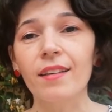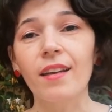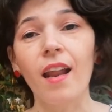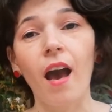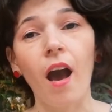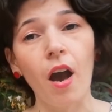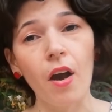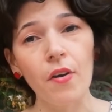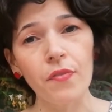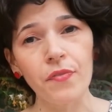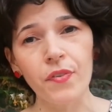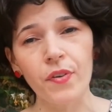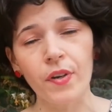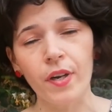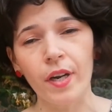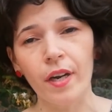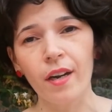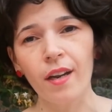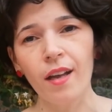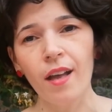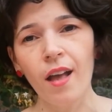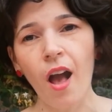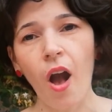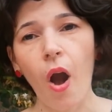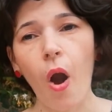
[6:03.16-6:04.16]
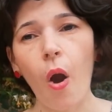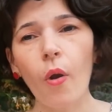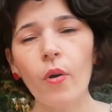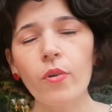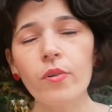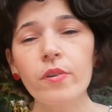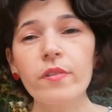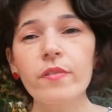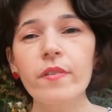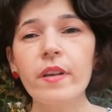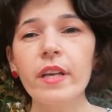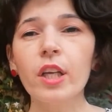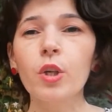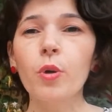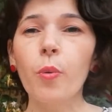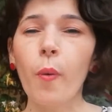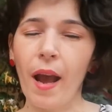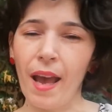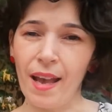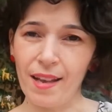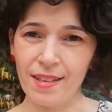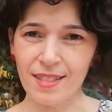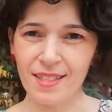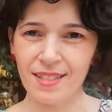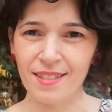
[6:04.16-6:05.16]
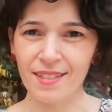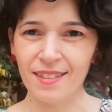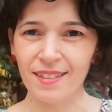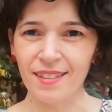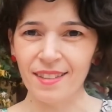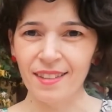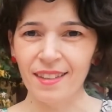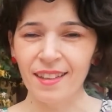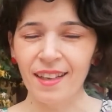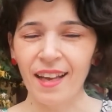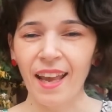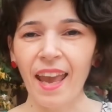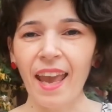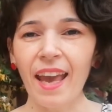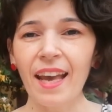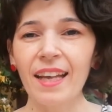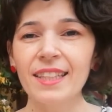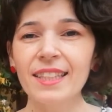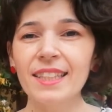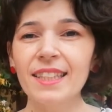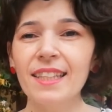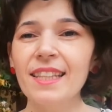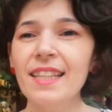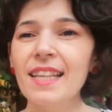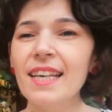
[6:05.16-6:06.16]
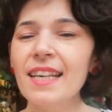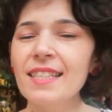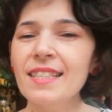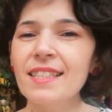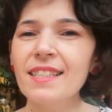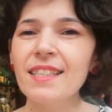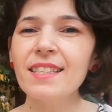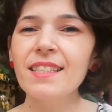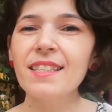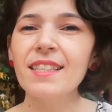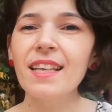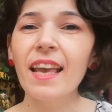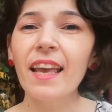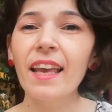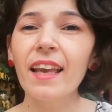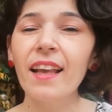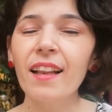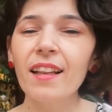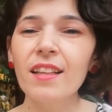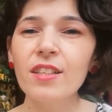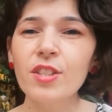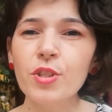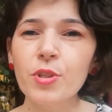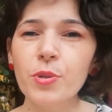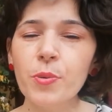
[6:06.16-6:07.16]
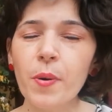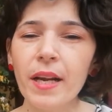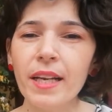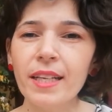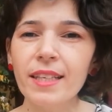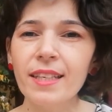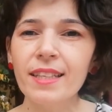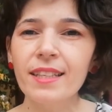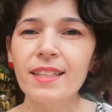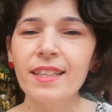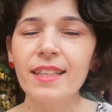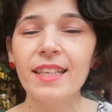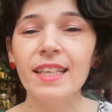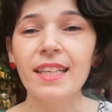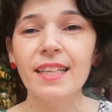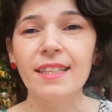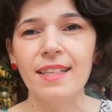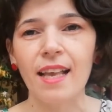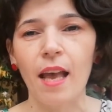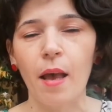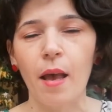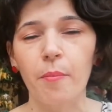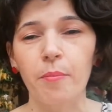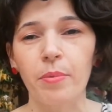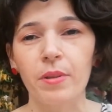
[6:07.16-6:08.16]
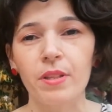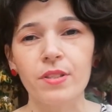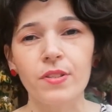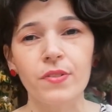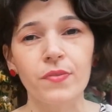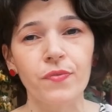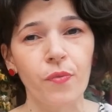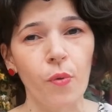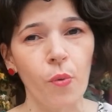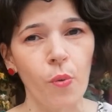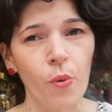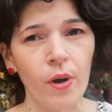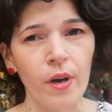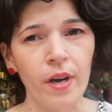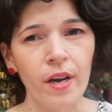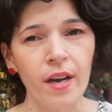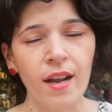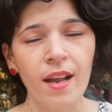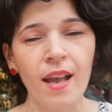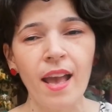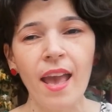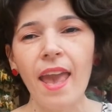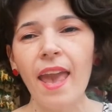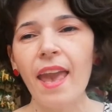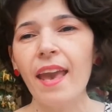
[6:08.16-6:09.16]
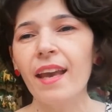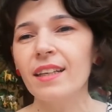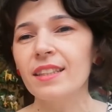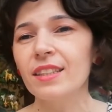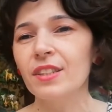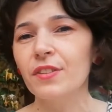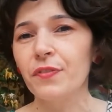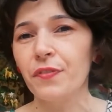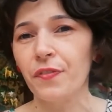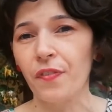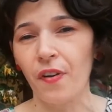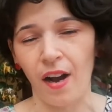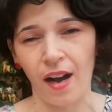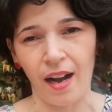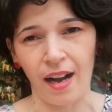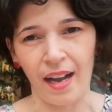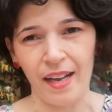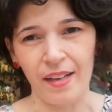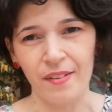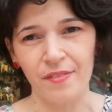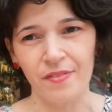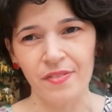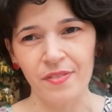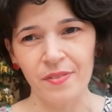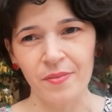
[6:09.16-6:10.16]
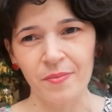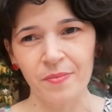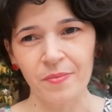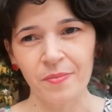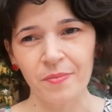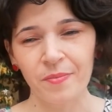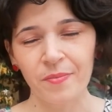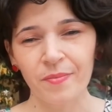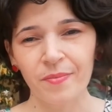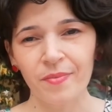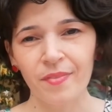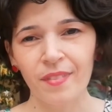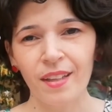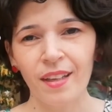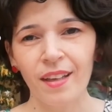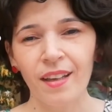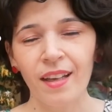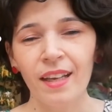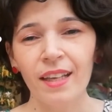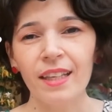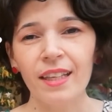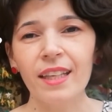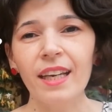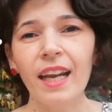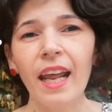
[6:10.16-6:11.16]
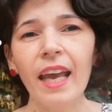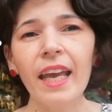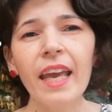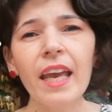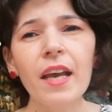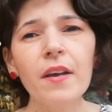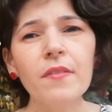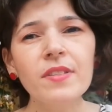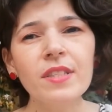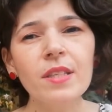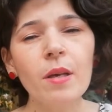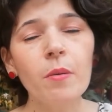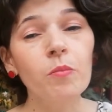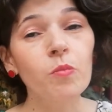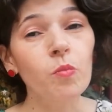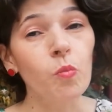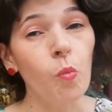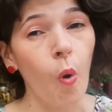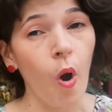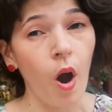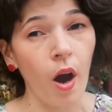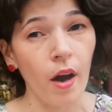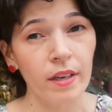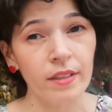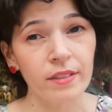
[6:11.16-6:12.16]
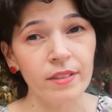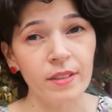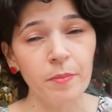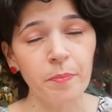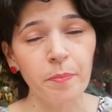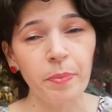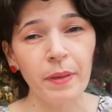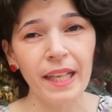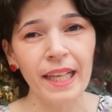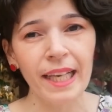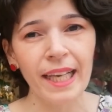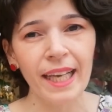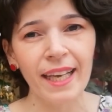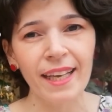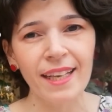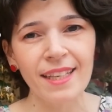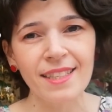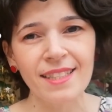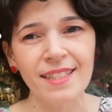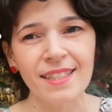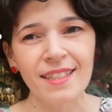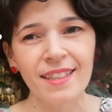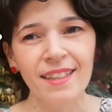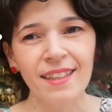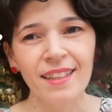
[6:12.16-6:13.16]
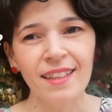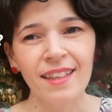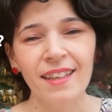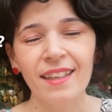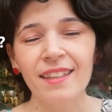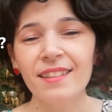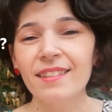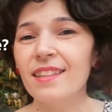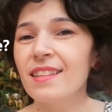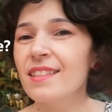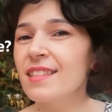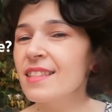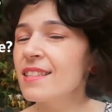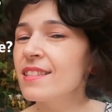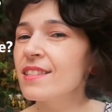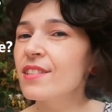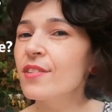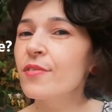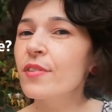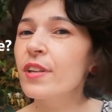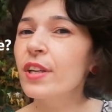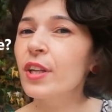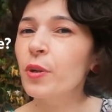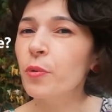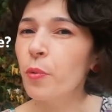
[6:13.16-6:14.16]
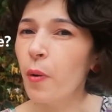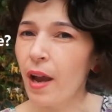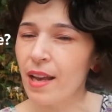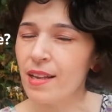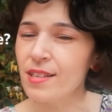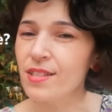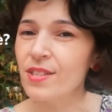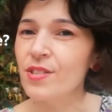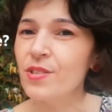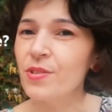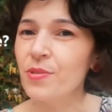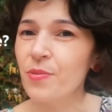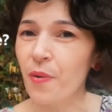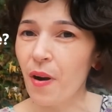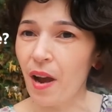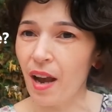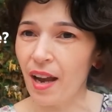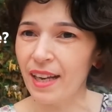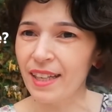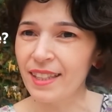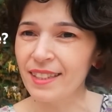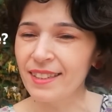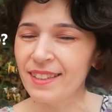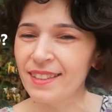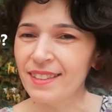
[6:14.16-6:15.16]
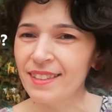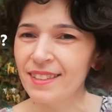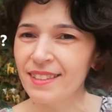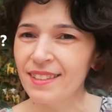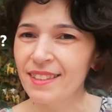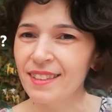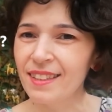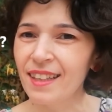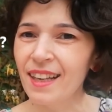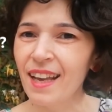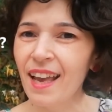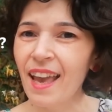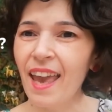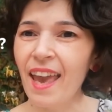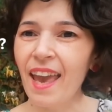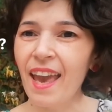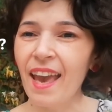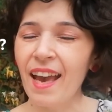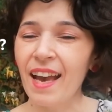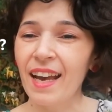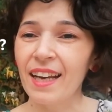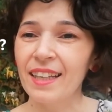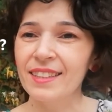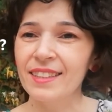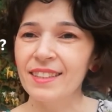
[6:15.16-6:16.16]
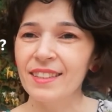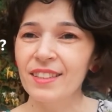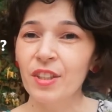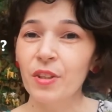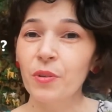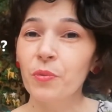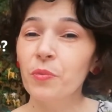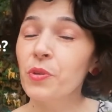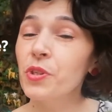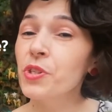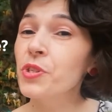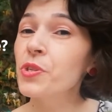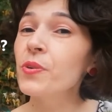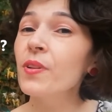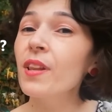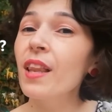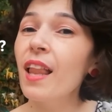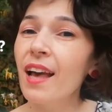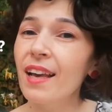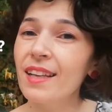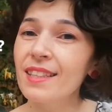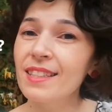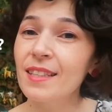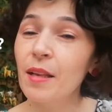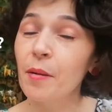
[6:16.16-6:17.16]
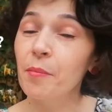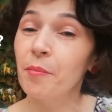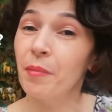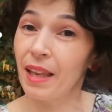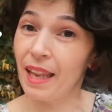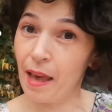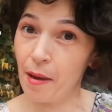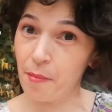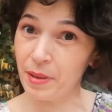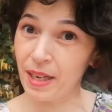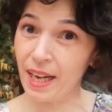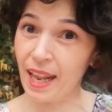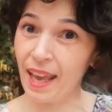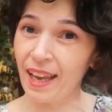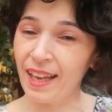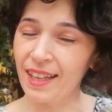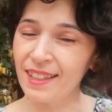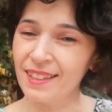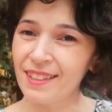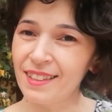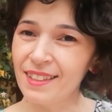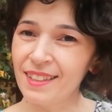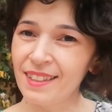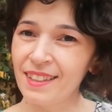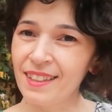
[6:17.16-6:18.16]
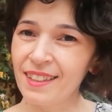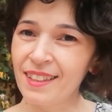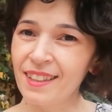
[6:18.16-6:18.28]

an offer or a request. And this is illustrated in examples 4 and 5. Can I have some water, please? This is a request, right? And would you like some lemonade?